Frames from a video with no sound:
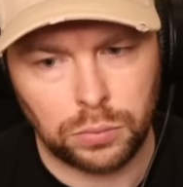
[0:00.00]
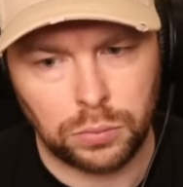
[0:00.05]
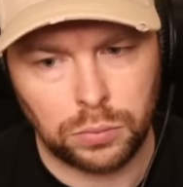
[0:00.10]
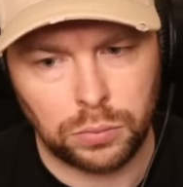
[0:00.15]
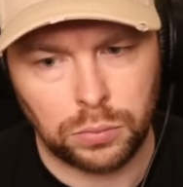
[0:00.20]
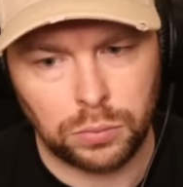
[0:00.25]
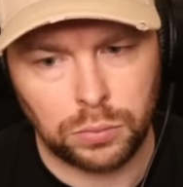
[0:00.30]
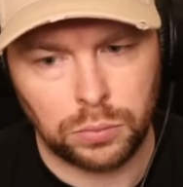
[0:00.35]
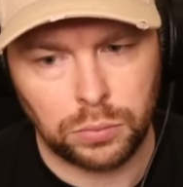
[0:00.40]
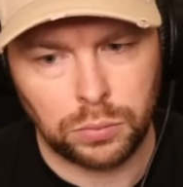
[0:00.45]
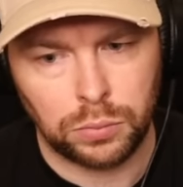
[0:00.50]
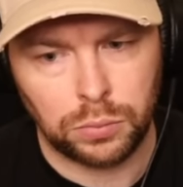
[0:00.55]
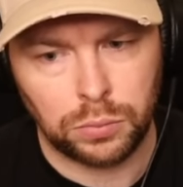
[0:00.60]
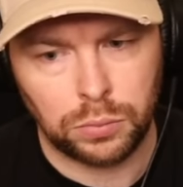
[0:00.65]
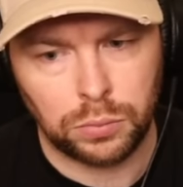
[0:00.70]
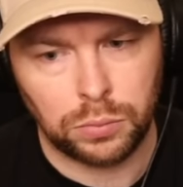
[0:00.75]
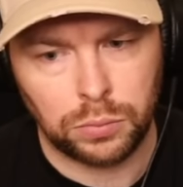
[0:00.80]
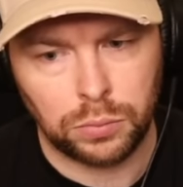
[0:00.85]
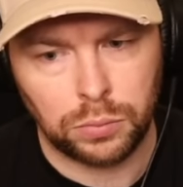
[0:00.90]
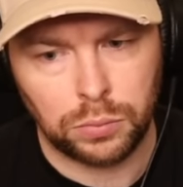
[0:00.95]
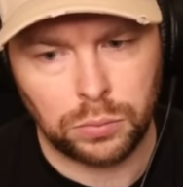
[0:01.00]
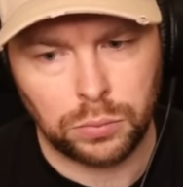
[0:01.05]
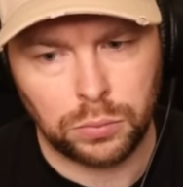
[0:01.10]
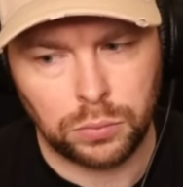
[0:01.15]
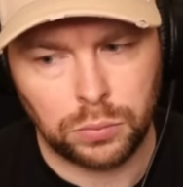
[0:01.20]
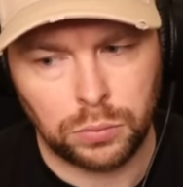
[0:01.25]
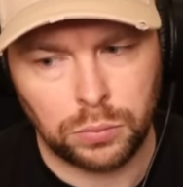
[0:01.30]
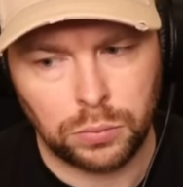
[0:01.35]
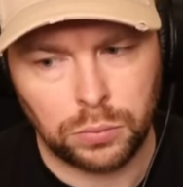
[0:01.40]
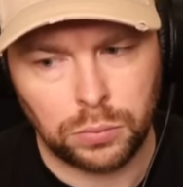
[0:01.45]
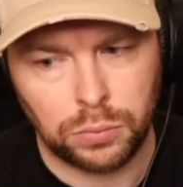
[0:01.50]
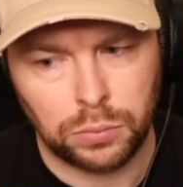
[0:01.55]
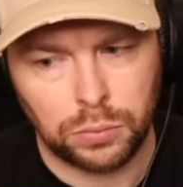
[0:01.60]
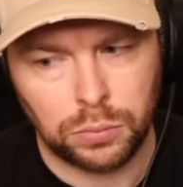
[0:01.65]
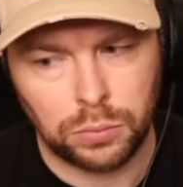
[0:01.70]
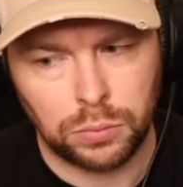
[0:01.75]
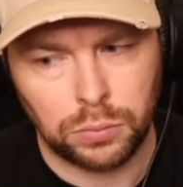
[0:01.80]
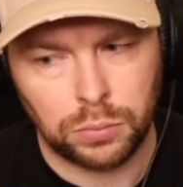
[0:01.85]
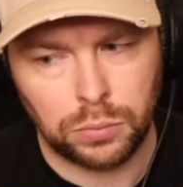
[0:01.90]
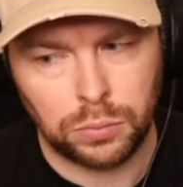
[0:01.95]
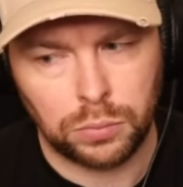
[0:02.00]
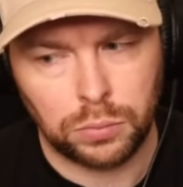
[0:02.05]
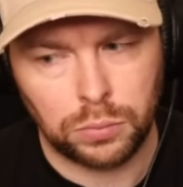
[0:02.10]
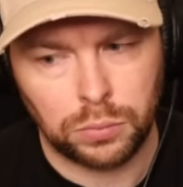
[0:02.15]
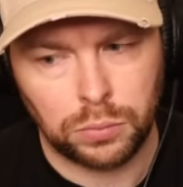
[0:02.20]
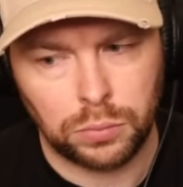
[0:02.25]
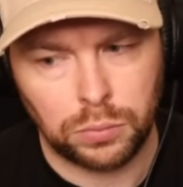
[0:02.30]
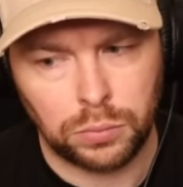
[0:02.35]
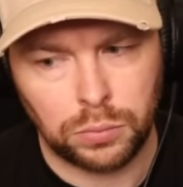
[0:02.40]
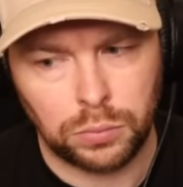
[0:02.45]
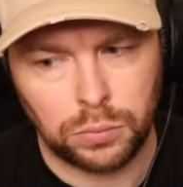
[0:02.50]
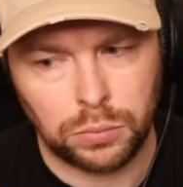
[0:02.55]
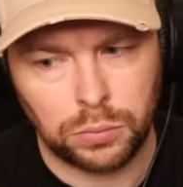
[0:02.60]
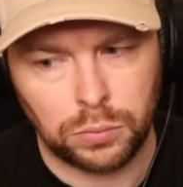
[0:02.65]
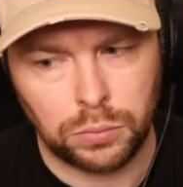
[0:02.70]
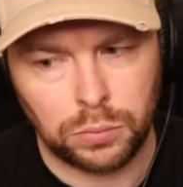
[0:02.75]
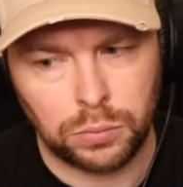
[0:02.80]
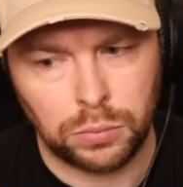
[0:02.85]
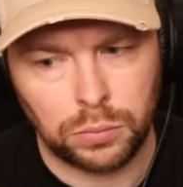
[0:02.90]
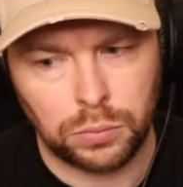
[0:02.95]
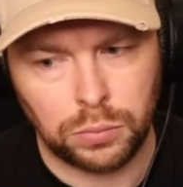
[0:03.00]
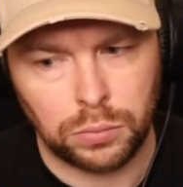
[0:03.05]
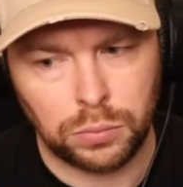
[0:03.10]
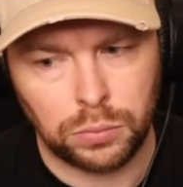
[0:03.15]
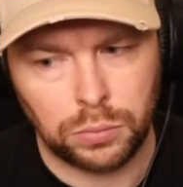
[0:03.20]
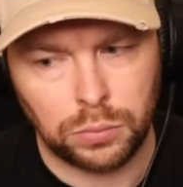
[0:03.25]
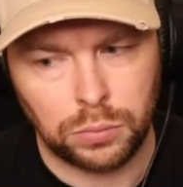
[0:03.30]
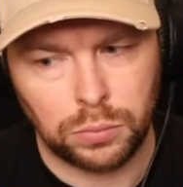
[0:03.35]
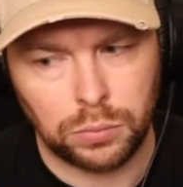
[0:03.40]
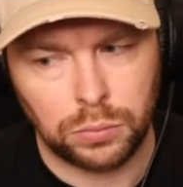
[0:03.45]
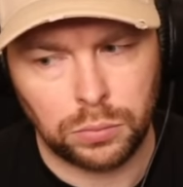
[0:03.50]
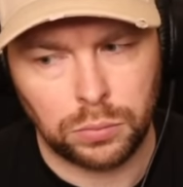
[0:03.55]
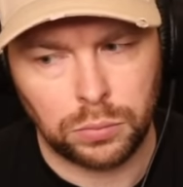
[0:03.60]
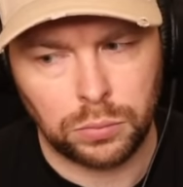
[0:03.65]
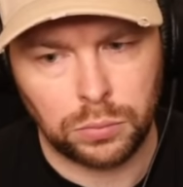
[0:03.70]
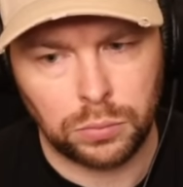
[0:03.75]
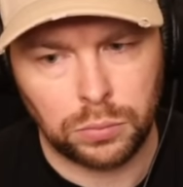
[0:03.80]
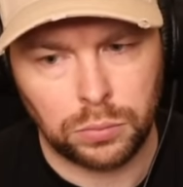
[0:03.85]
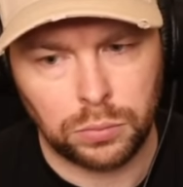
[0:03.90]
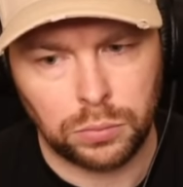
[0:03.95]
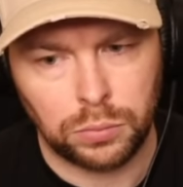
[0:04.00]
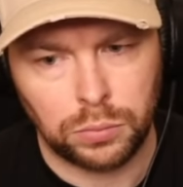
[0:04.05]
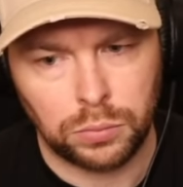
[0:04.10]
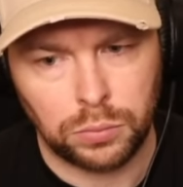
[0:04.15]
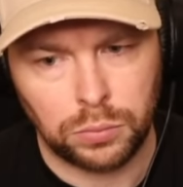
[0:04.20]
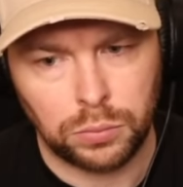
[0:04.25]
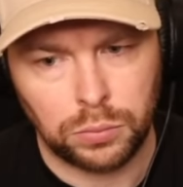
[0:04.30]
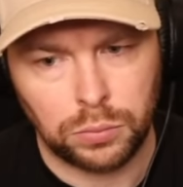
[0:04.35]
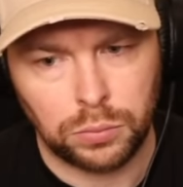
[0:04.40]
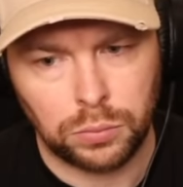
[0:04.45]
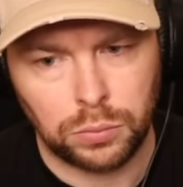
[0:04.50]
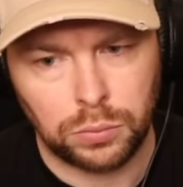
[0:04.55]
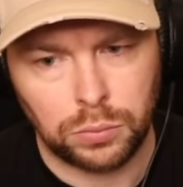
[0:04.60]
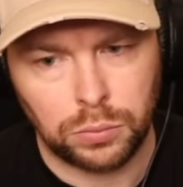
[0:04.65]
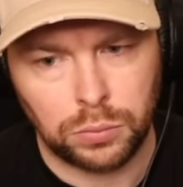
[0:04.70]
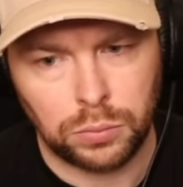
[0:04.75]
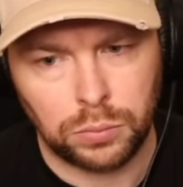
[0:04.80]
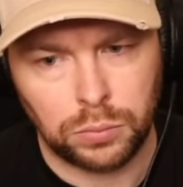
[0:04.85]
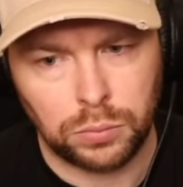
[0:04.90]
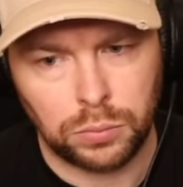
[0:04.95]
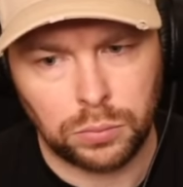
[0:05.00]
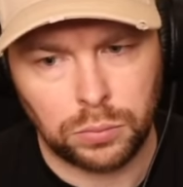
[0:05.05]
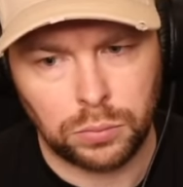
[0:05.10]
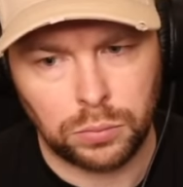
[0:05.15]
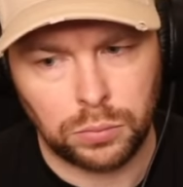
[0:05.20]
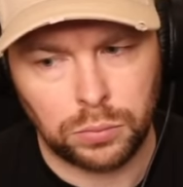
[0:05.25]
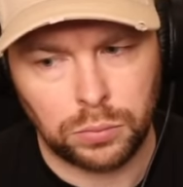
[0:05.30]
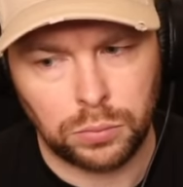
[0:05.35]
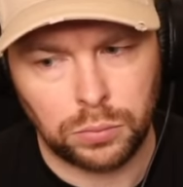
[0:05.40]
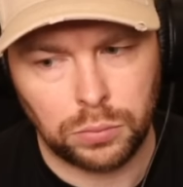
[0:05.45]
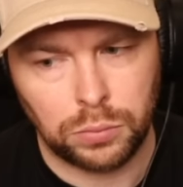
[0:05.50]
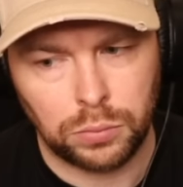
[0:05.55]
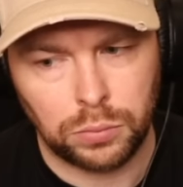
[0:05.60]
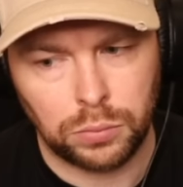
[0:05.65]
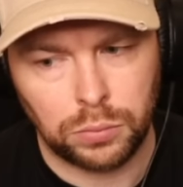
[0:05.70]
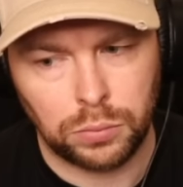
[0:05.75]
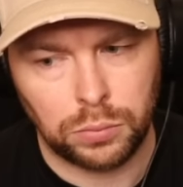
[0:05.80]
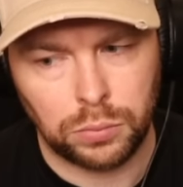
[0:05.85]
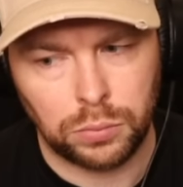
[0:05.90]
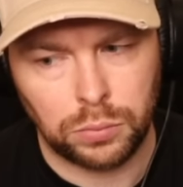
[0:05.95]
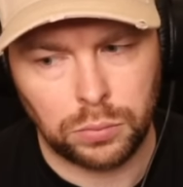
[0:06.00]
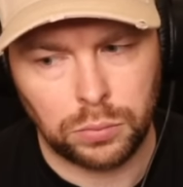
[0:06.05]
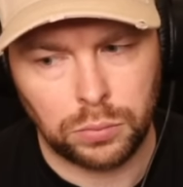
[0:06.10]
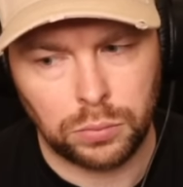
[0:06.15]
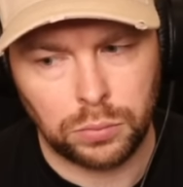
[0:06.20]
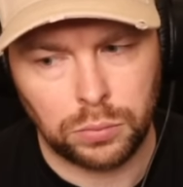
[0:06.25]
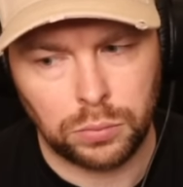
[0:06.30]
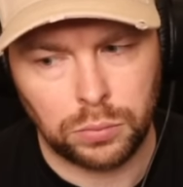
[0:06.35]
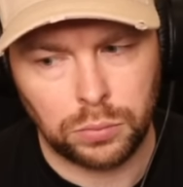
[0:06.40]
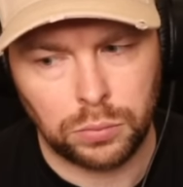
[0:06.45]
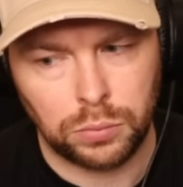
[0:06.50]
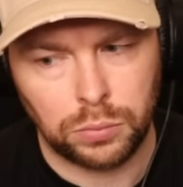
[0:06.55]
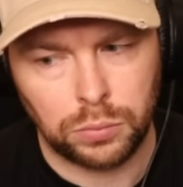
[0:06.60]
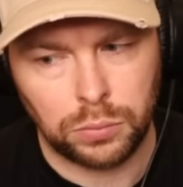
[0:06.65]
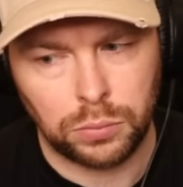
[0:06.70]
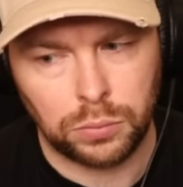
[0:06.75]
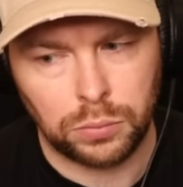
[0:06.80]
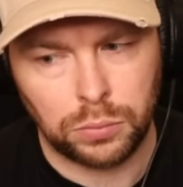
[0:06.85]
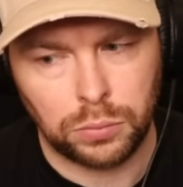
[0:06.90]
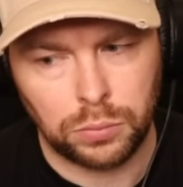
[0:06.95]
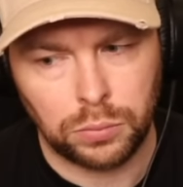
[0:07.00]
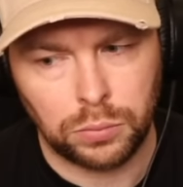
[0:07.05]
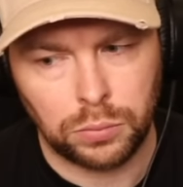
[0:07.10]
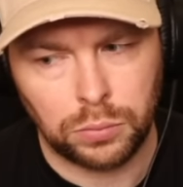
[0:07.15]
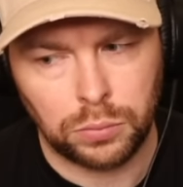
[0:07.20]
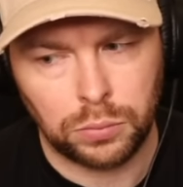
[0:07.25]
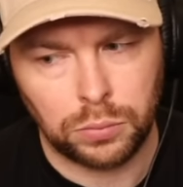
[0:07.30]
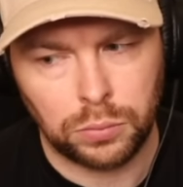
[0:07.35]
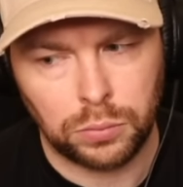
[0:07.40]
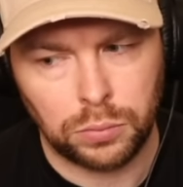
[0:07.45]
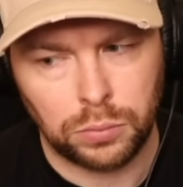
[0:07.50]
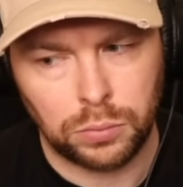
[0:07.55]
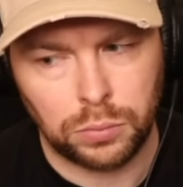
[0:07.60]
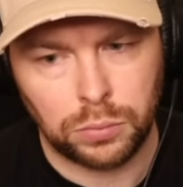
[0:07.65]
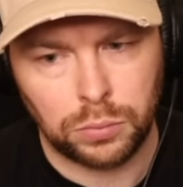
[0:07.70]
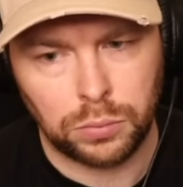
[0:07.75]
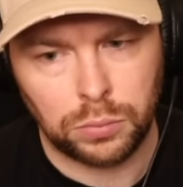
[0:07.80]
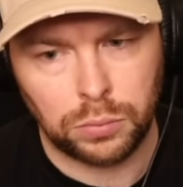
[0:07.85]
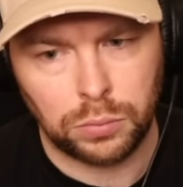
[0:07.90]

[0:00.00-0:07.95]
No words are spoken by the person on screen.